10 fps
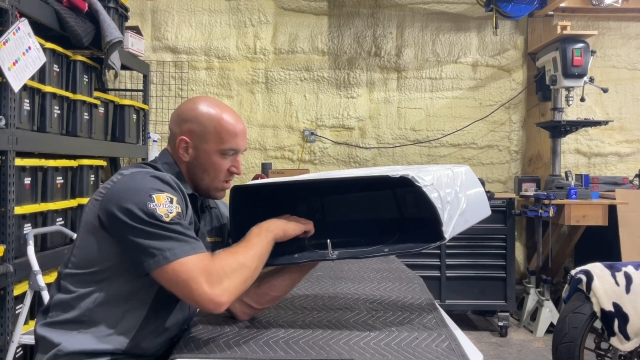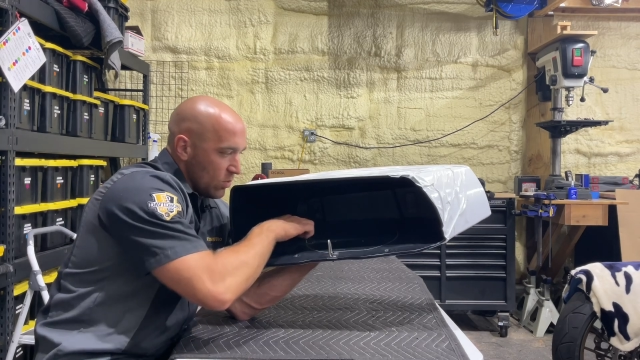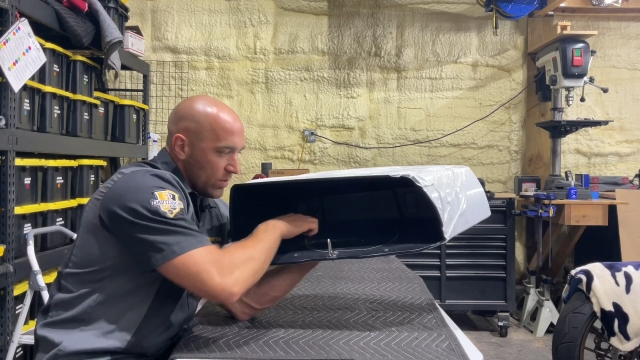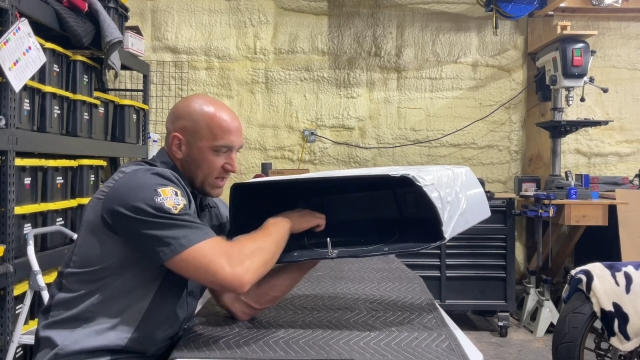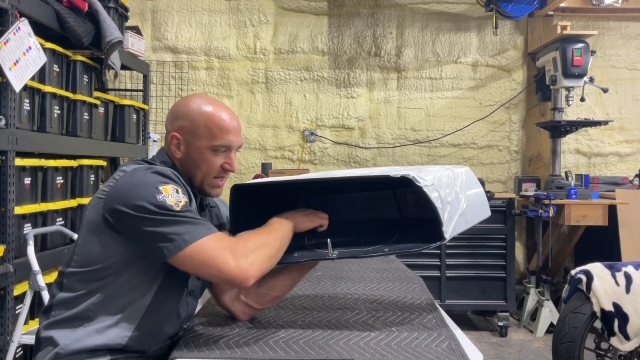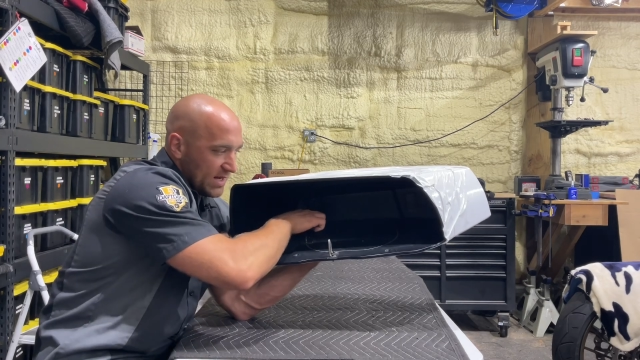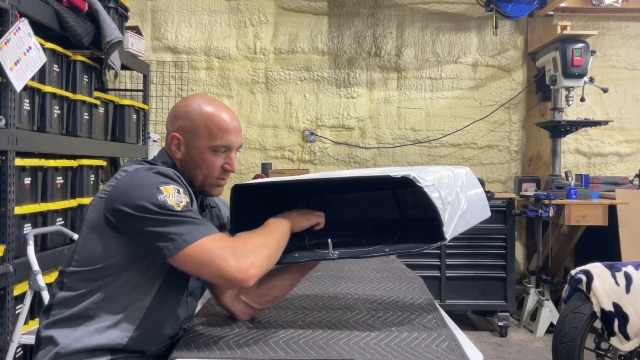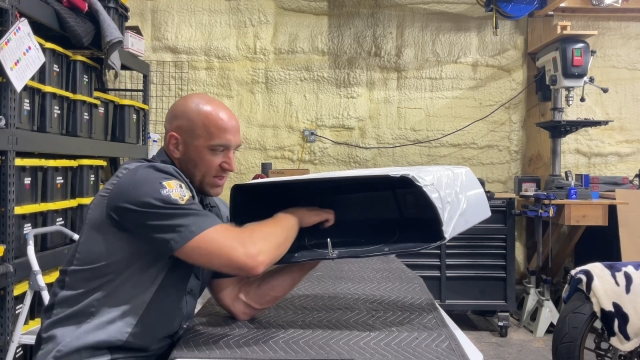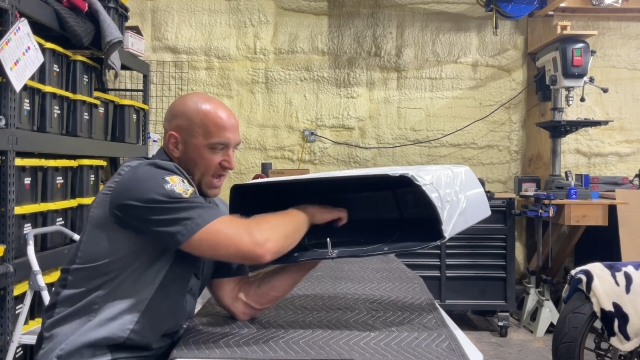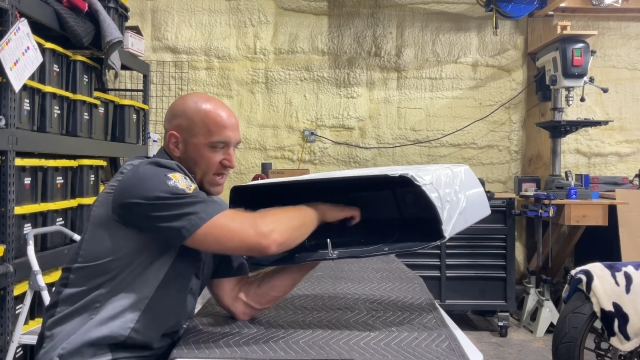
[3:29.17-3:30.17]
we can hit it
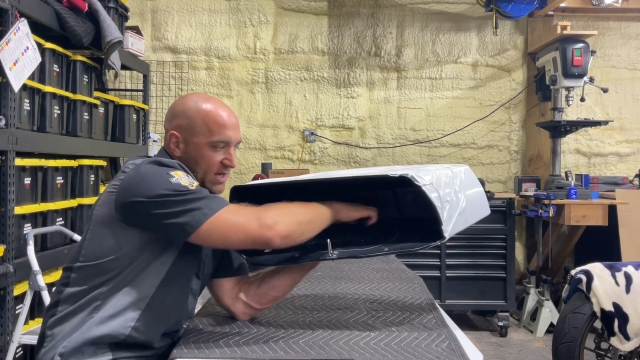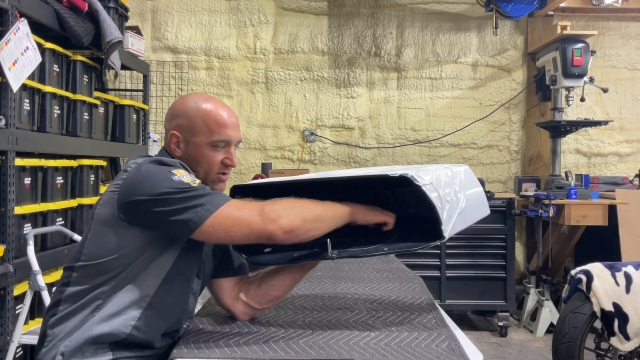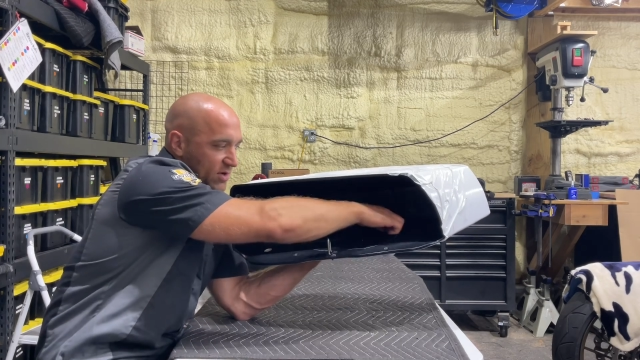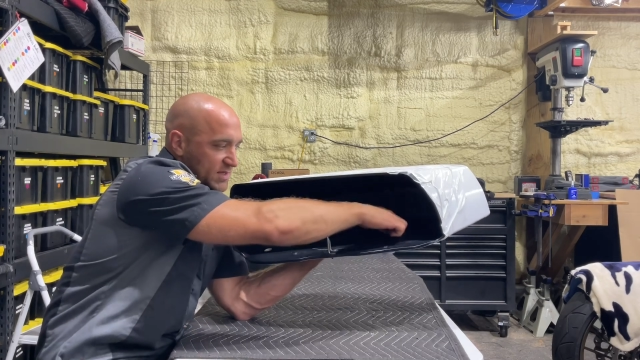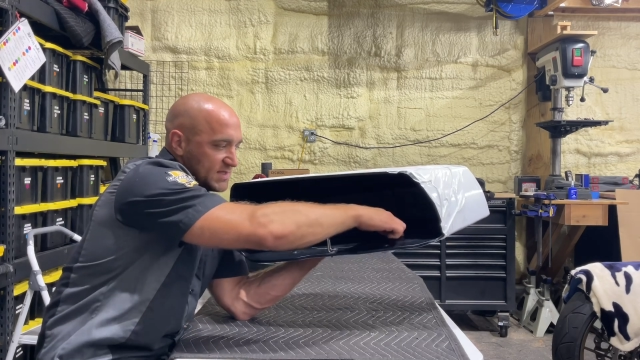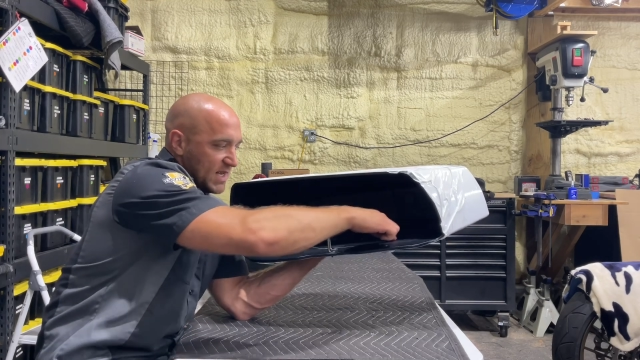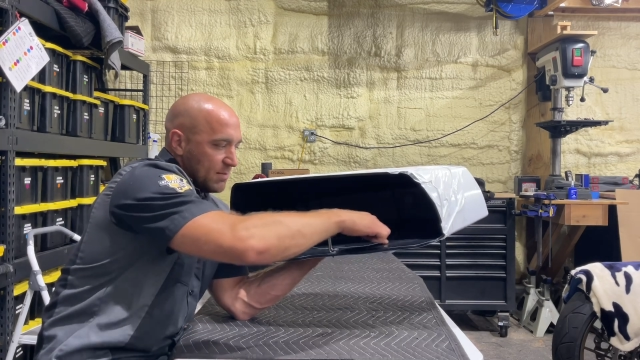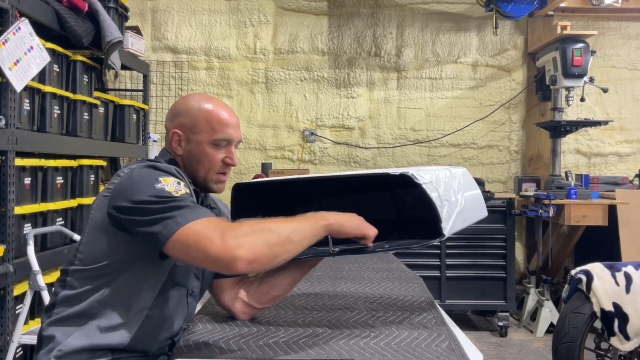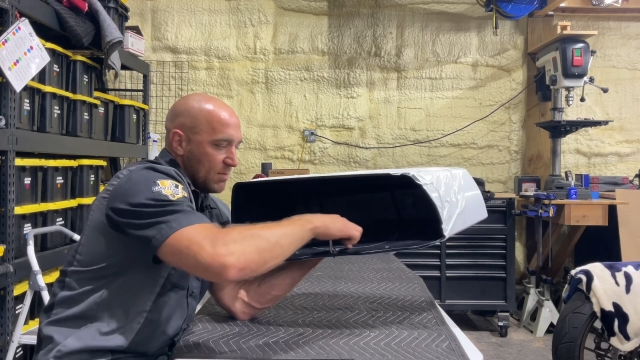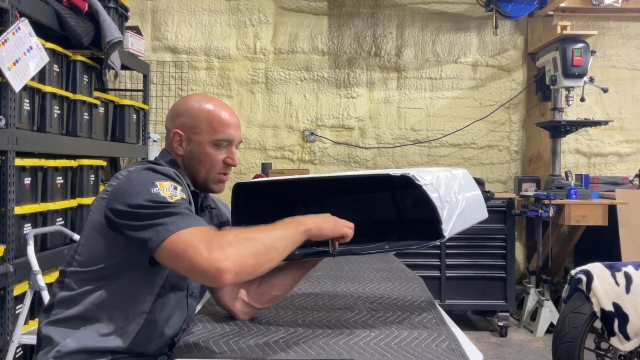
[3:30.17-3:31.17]
with 80 grit
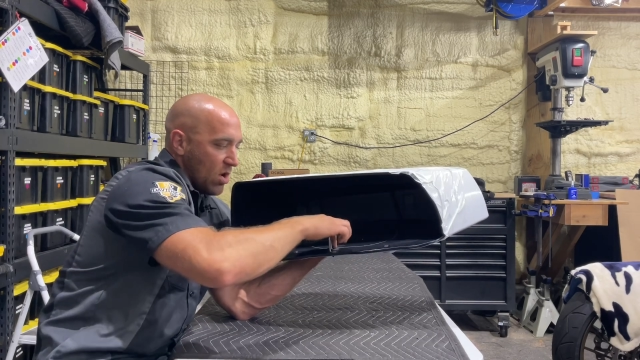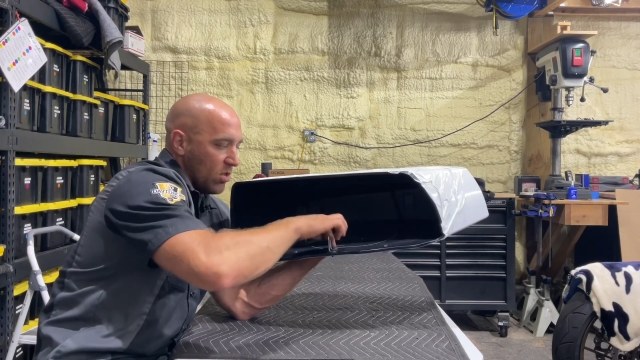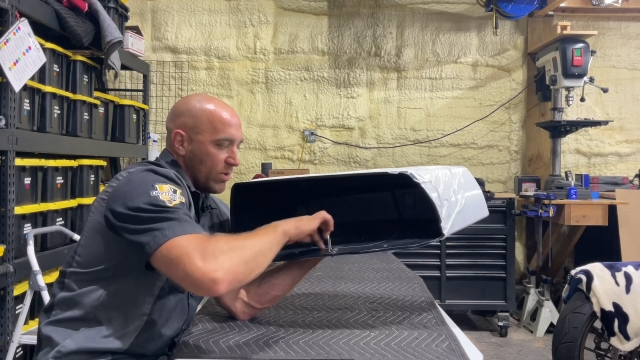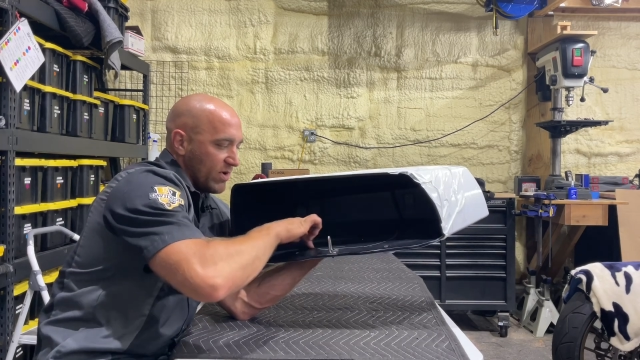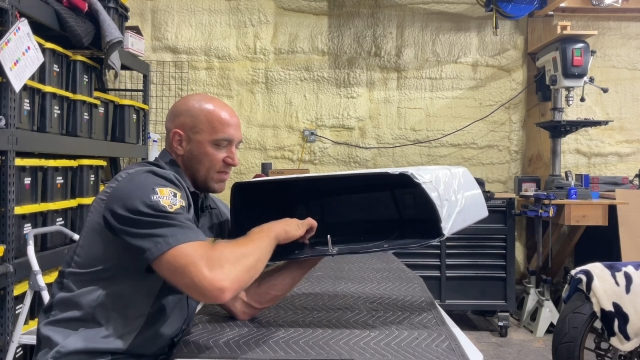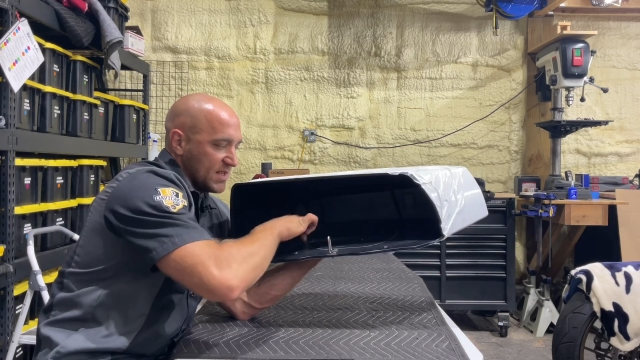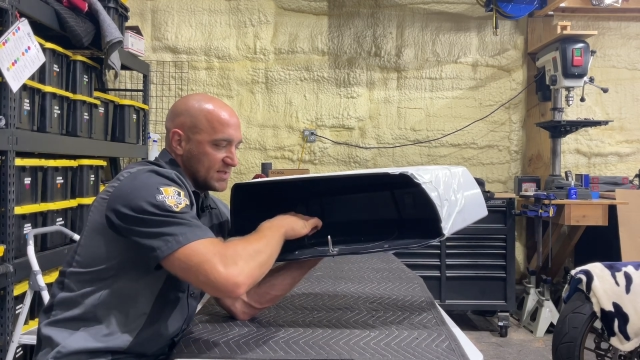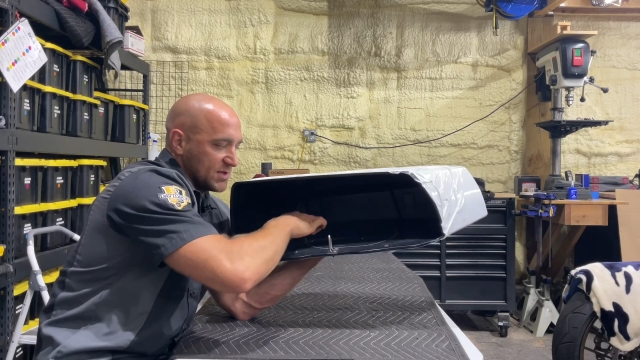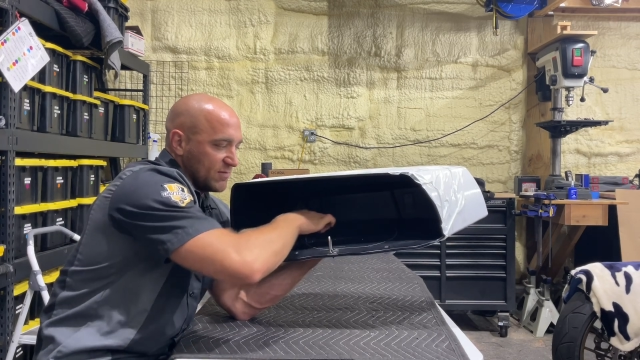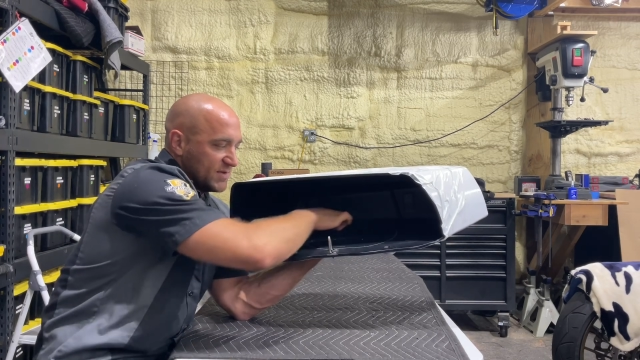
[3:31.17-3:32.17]
sandpaper all the way around that
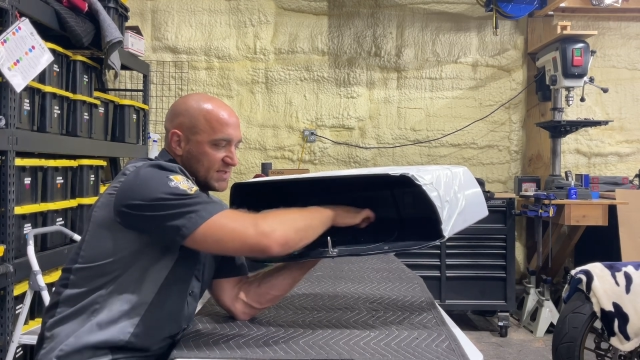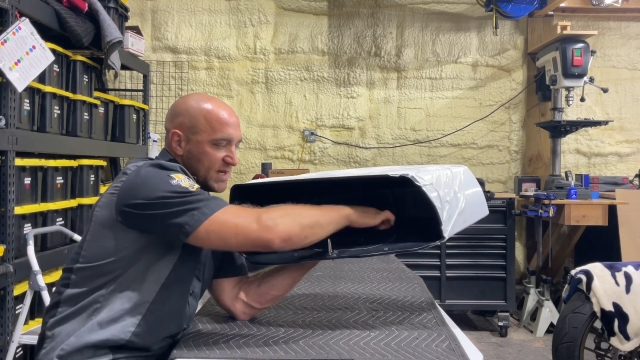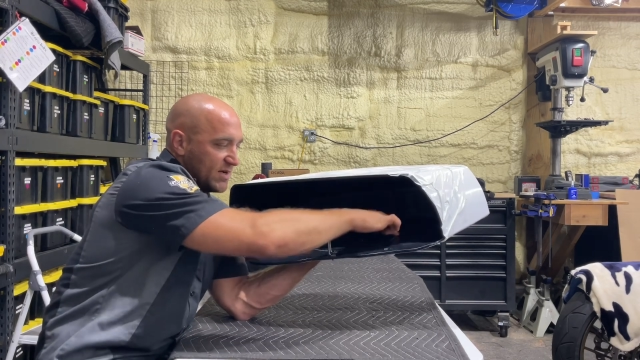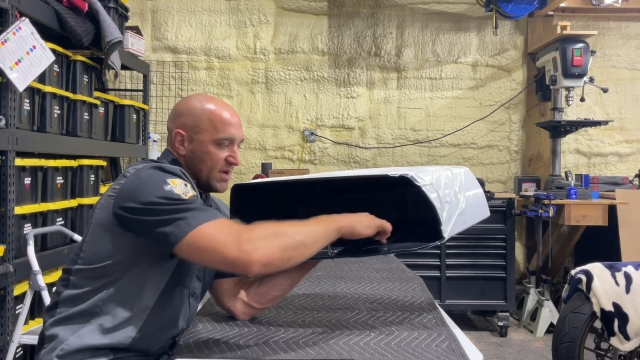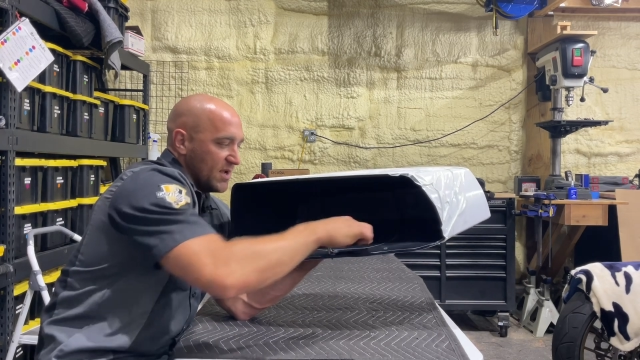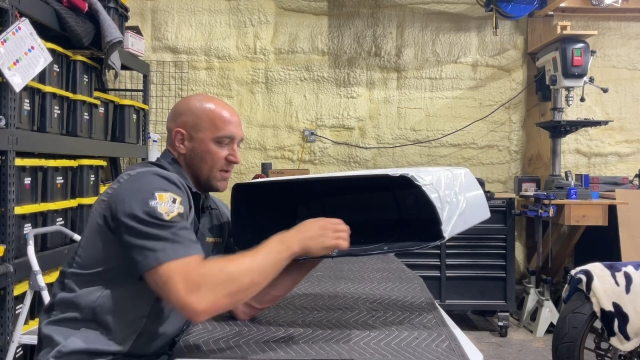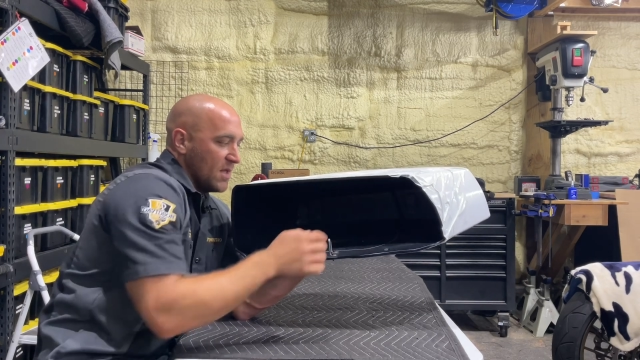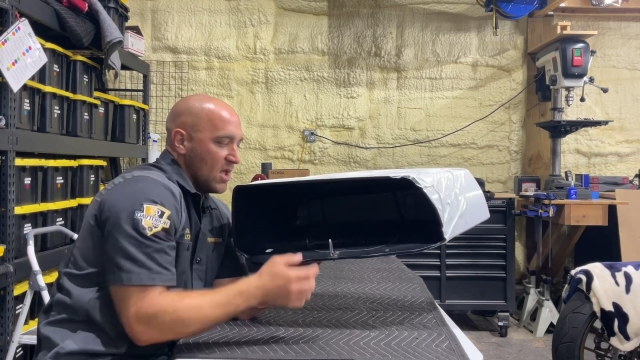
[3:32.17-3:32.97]
surface area.